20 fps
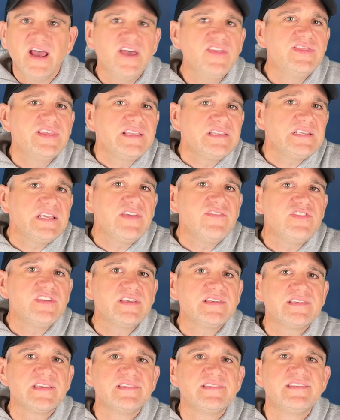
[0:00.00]
And this gives
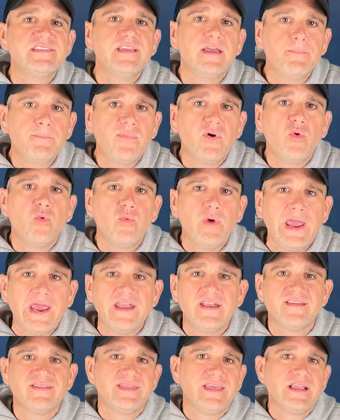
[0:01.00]
us a simple
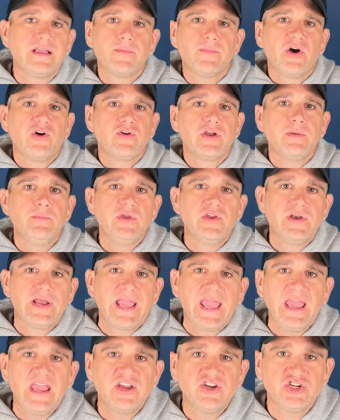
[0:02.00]
way to think about
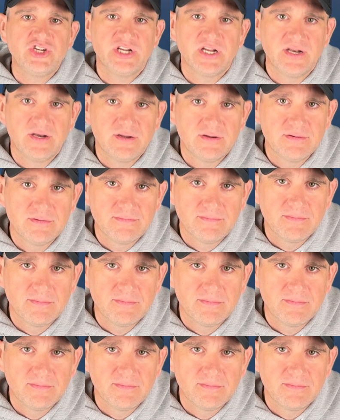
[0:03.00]
communication.